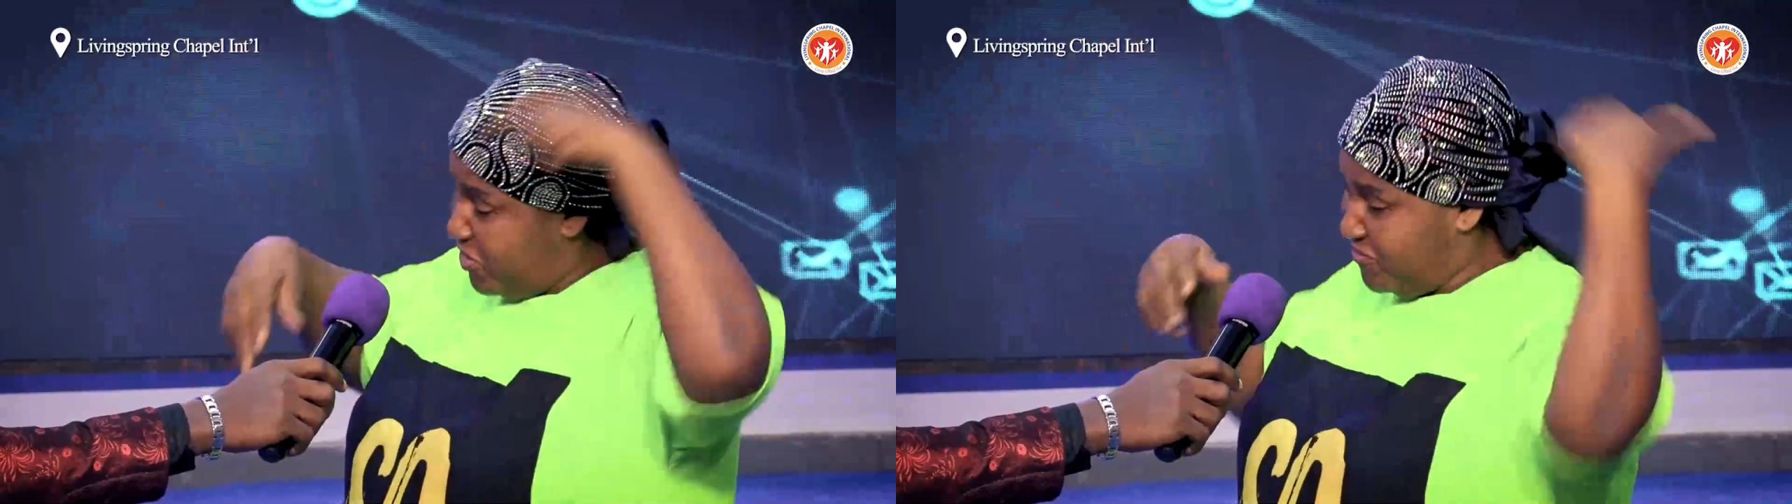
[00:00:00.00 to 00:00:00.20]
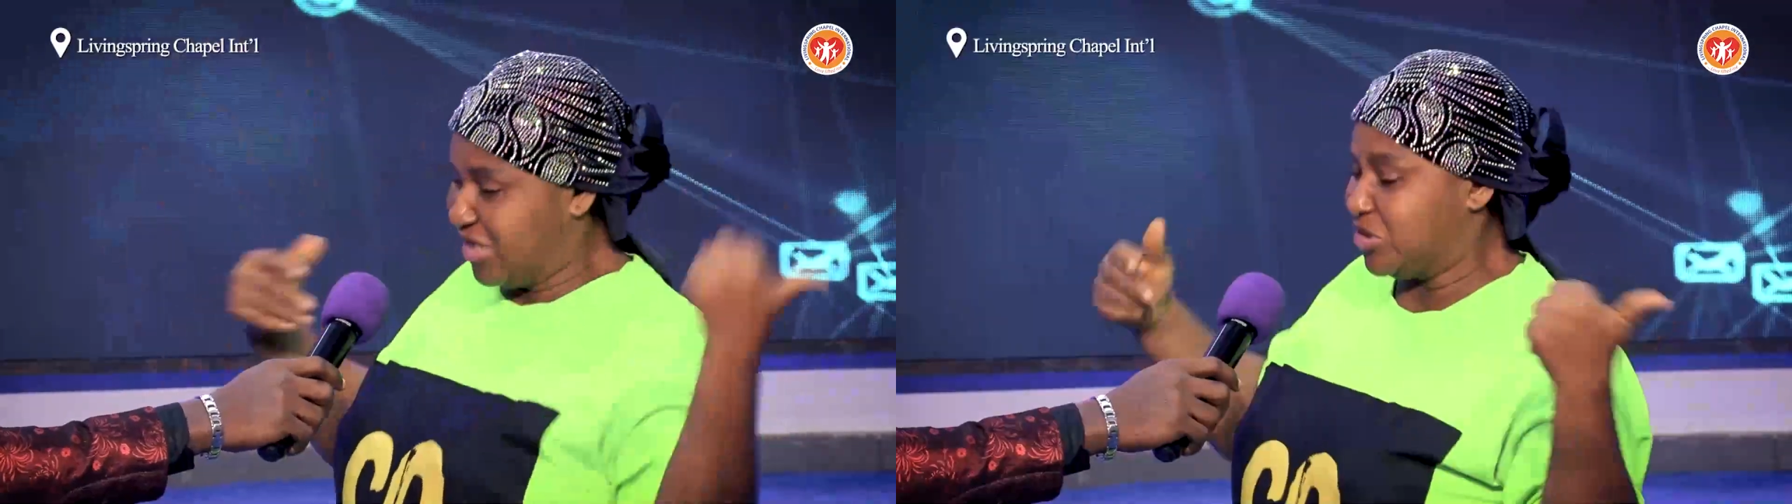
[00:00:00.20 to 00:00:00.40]

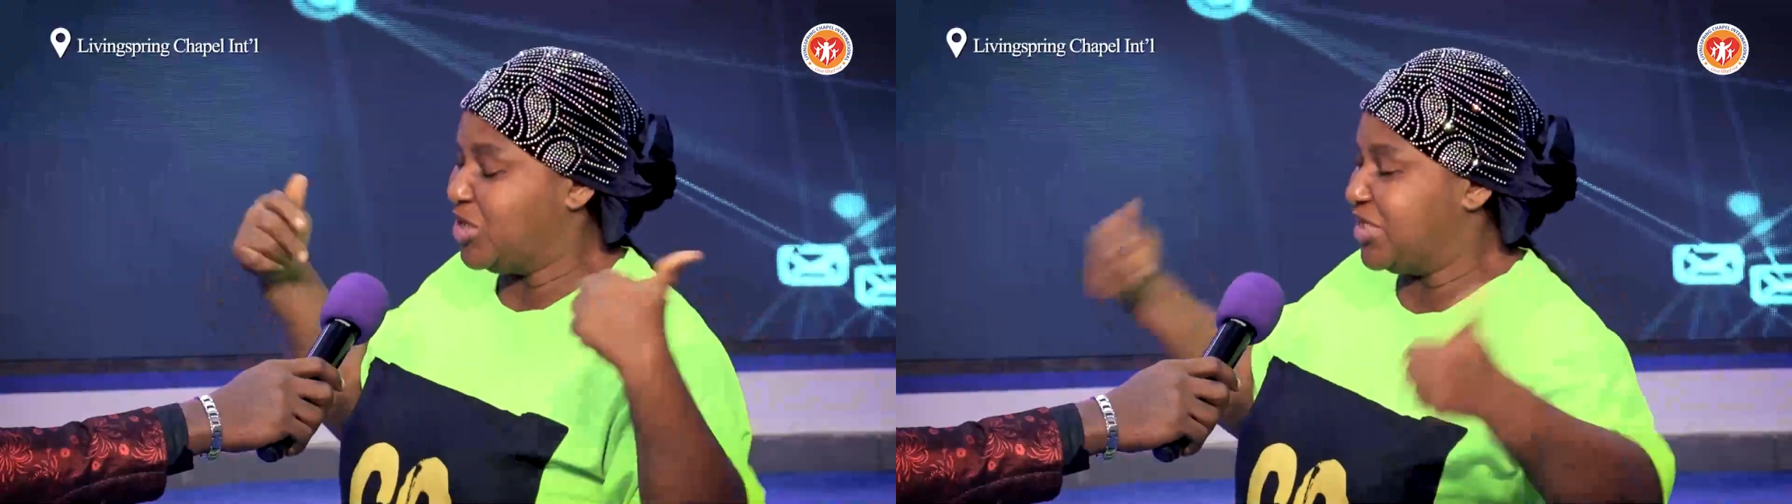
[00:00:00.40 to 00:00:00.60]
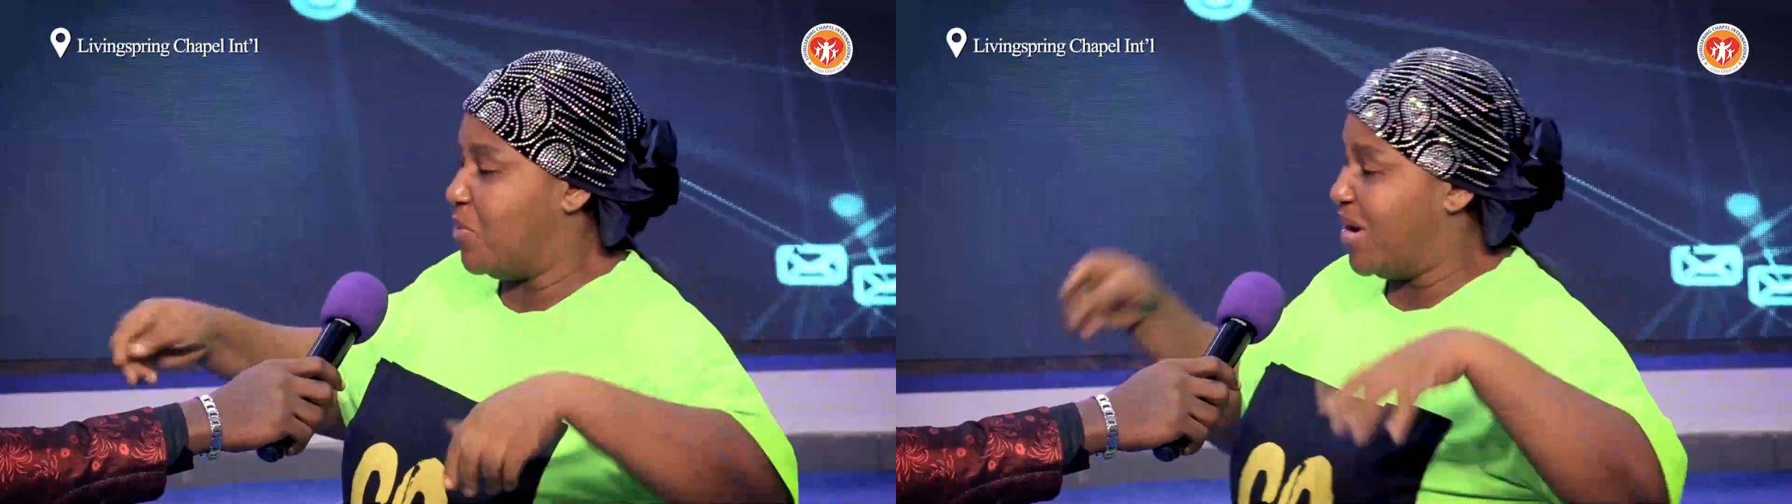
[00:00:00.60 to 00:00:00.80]
previous
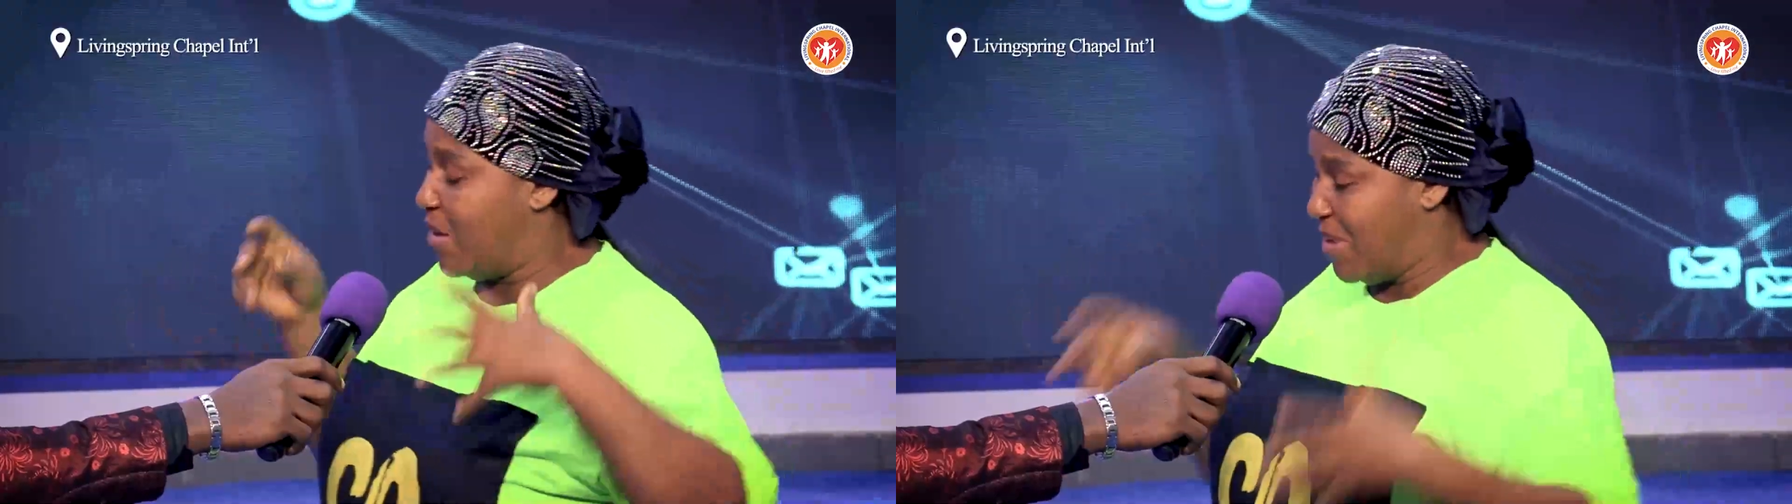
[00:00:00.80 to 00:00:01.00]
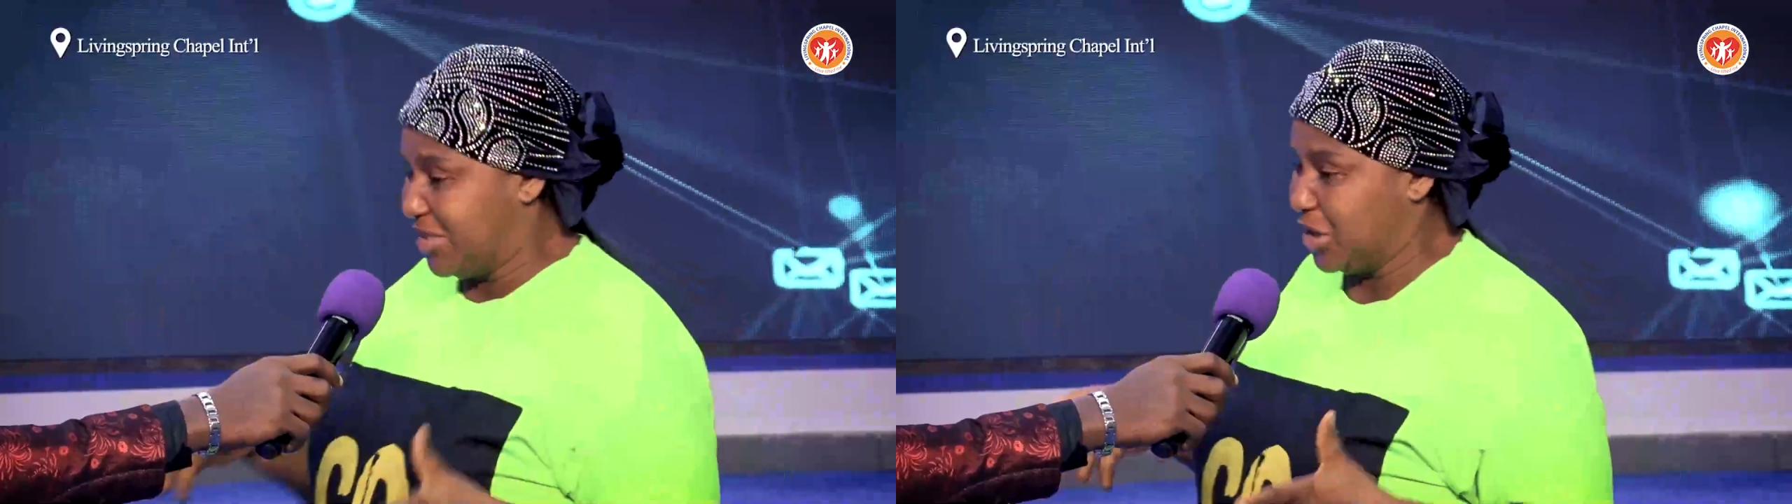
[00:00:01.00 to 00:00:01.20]
Thursday when
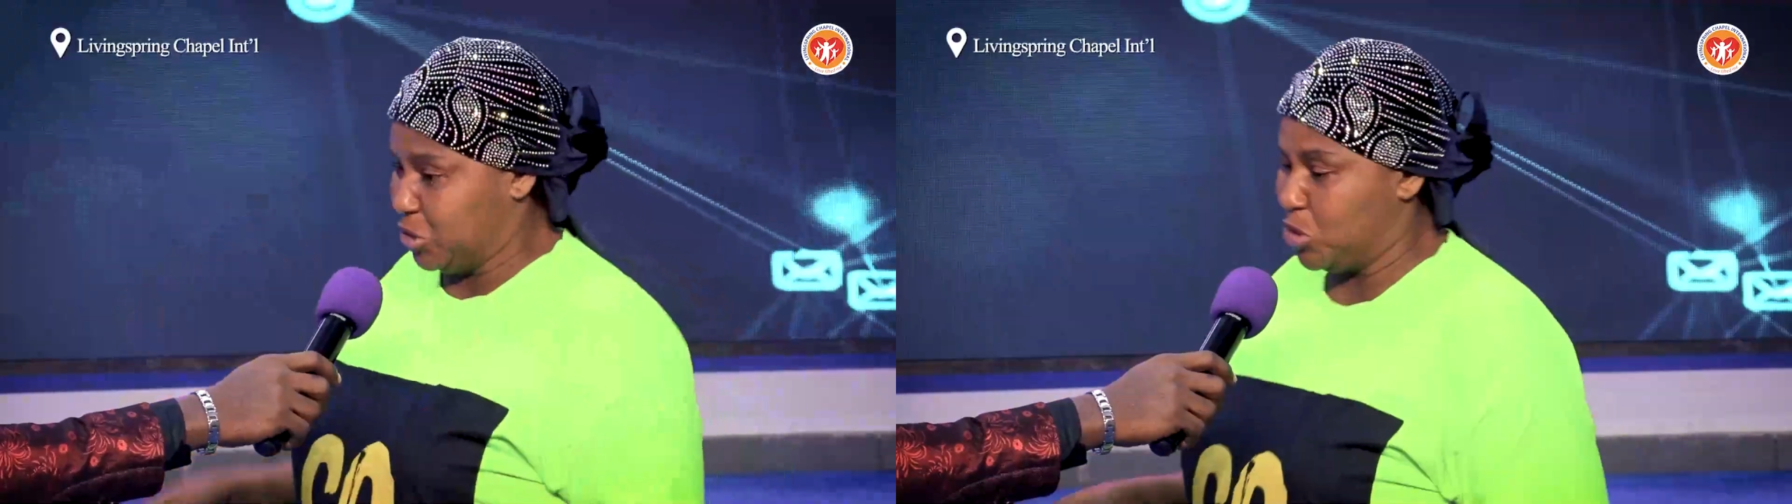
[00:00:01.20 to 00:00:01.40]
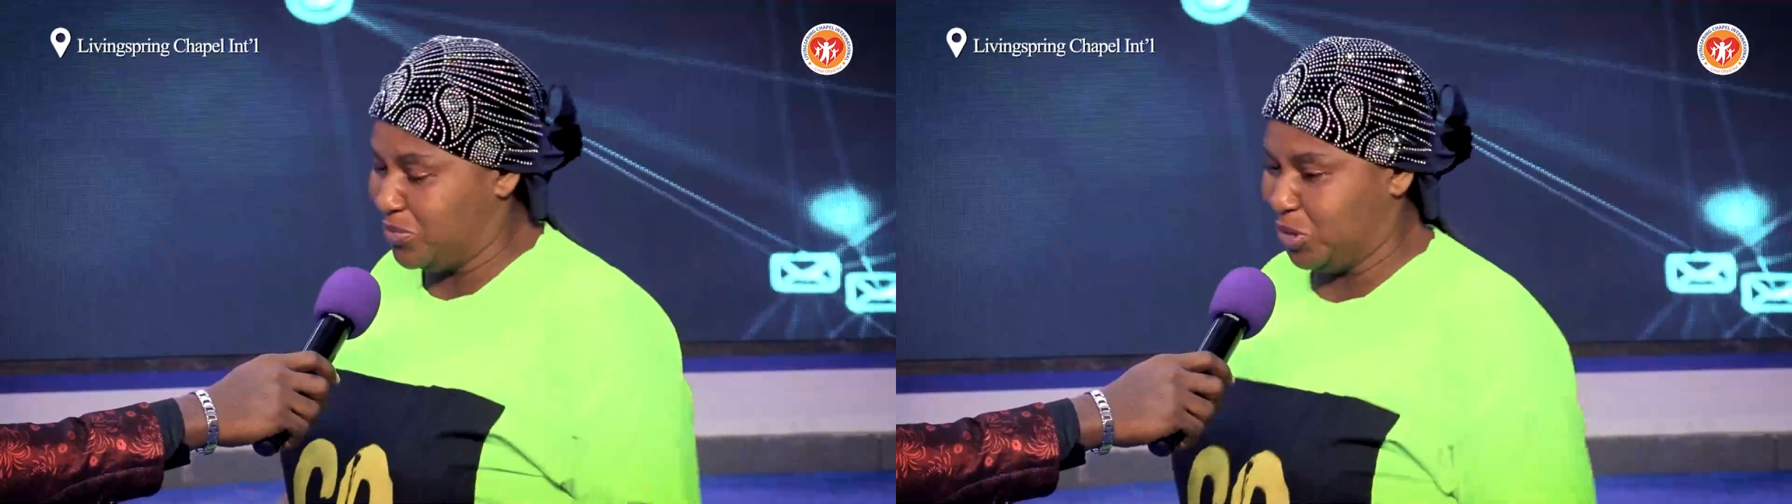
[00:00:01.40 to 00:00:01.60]
I wanted
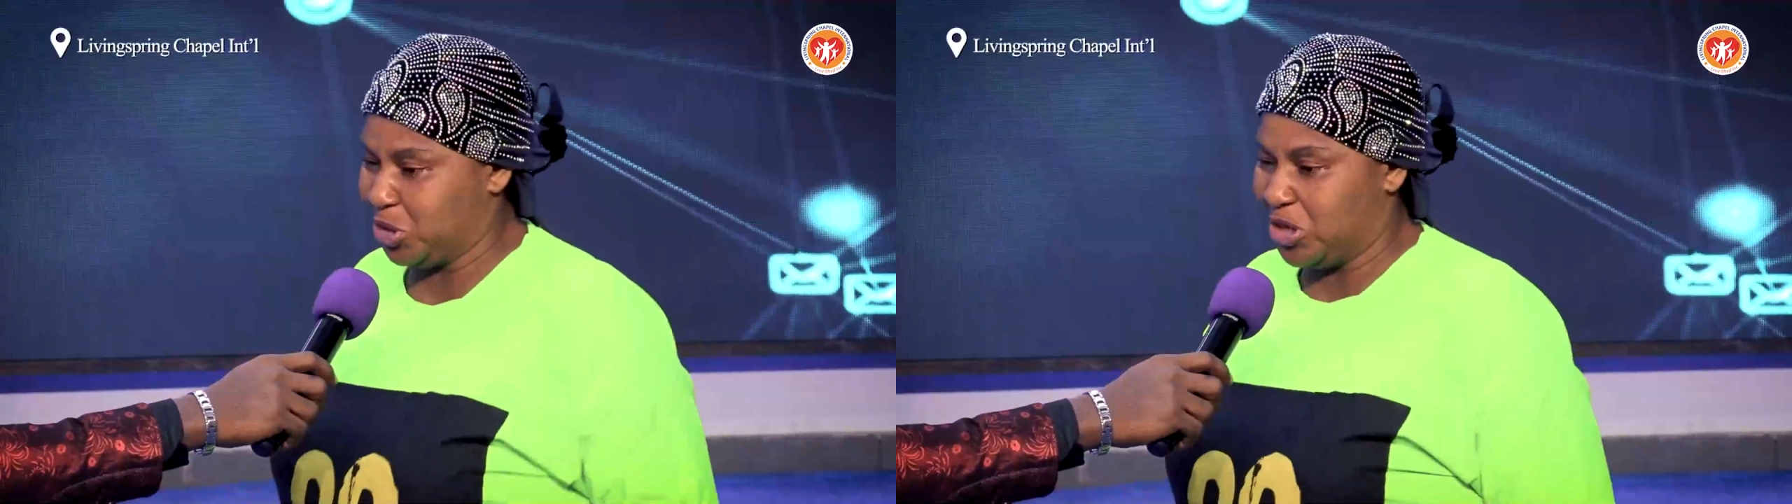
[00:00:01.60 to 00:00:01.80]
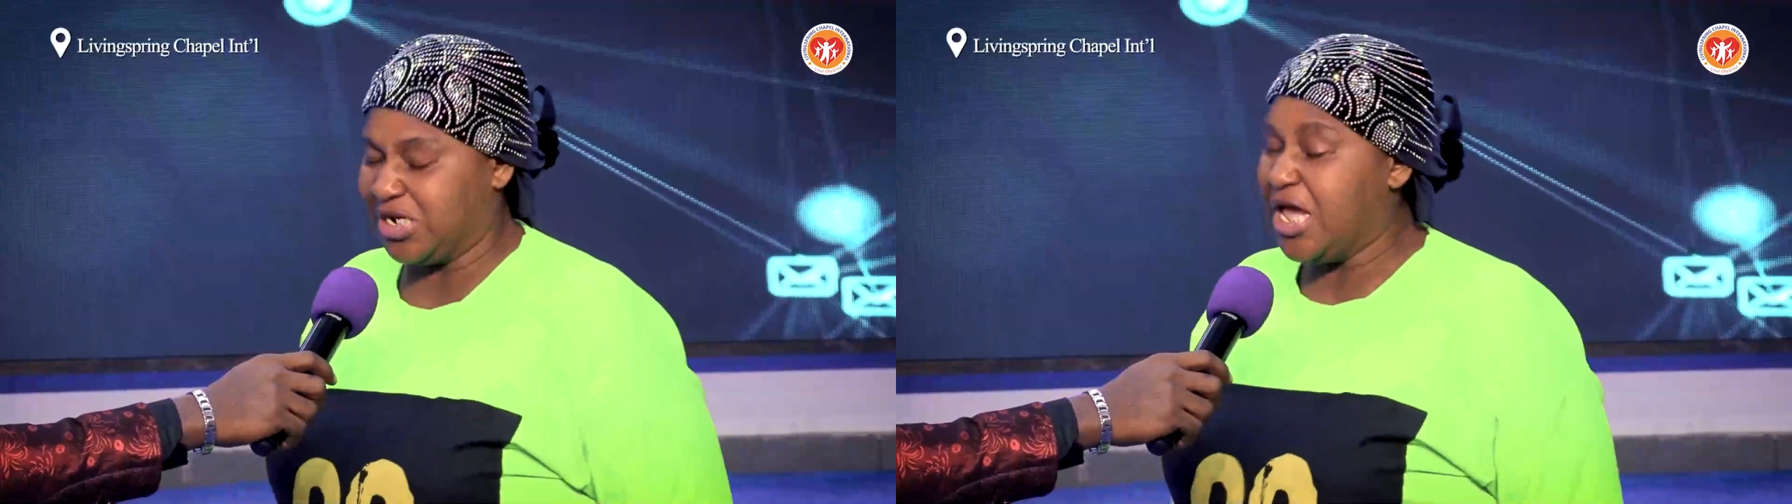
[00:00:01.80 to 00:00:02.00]
to come
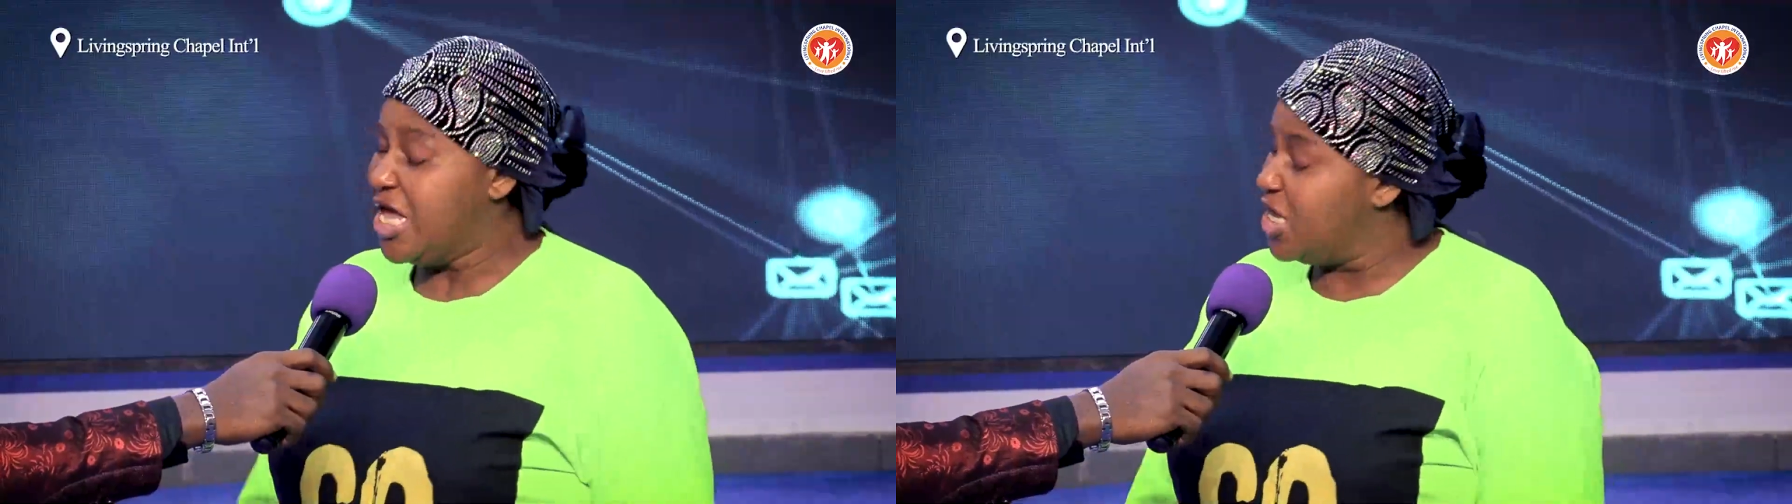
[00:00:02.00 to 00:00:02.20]
to church,